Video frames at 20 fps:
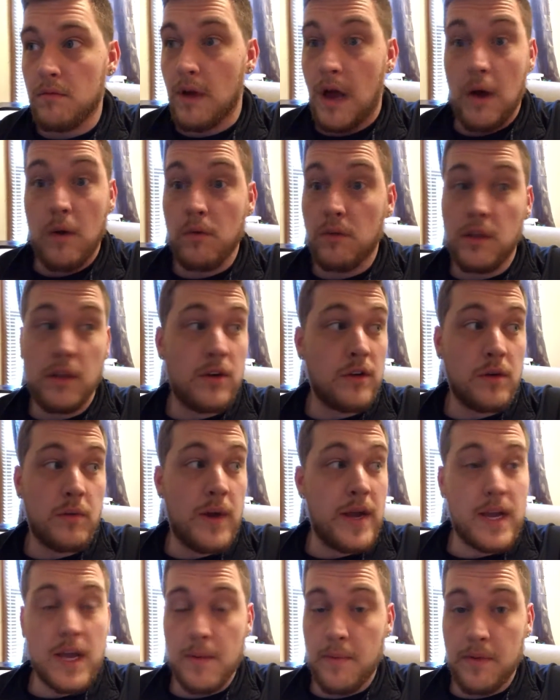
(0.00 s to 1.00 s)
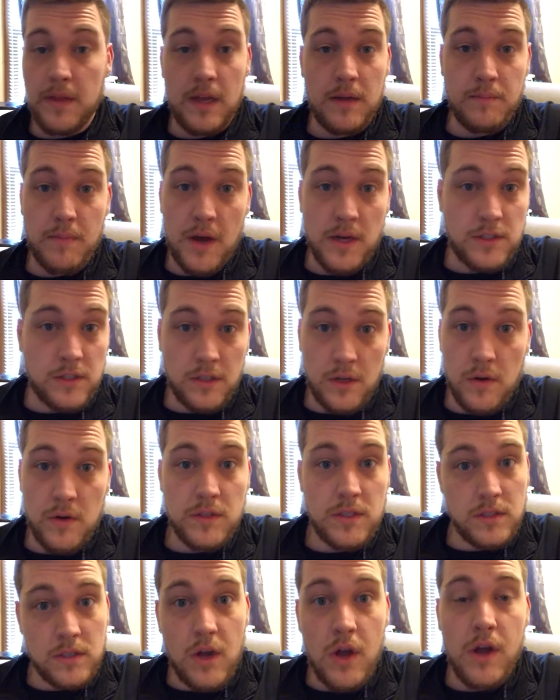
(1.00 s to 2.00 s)
I'll literally wake up and that box of
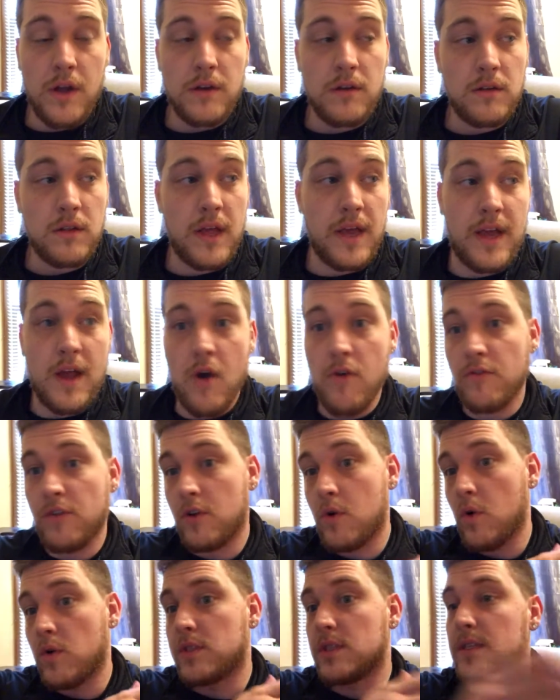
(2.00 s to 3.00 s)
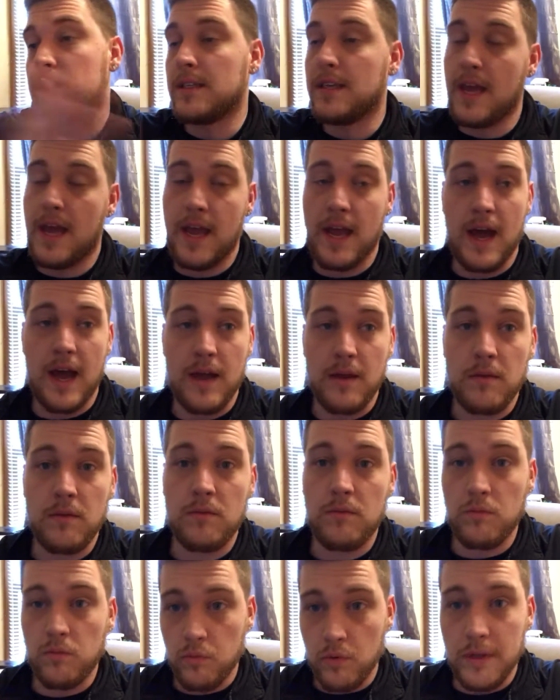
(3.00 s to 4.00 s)
donuts is gone. Like over the course of the day, I
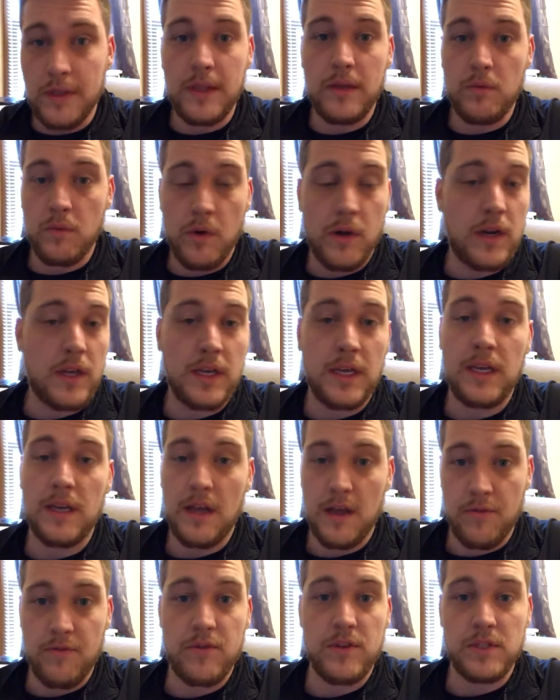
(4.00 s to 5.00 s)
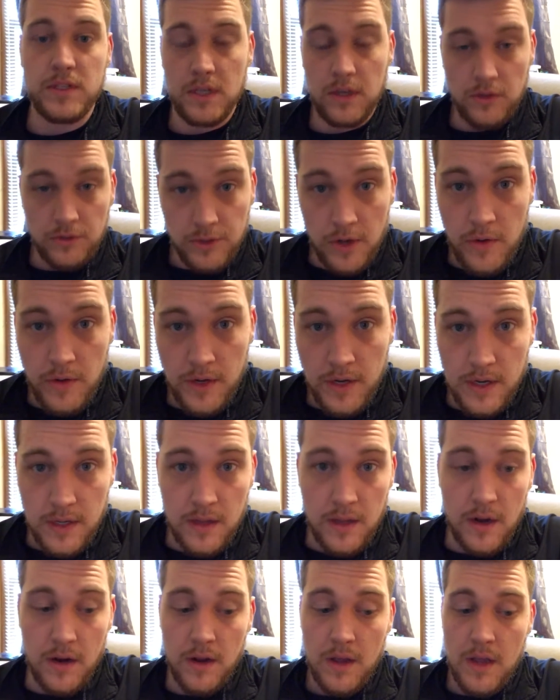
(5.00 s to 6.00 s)
really want to eat every single donut
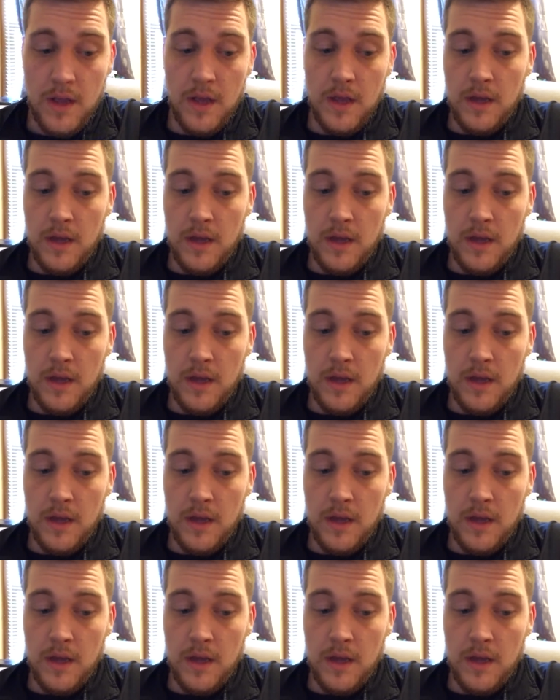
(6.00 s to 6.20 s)
in there.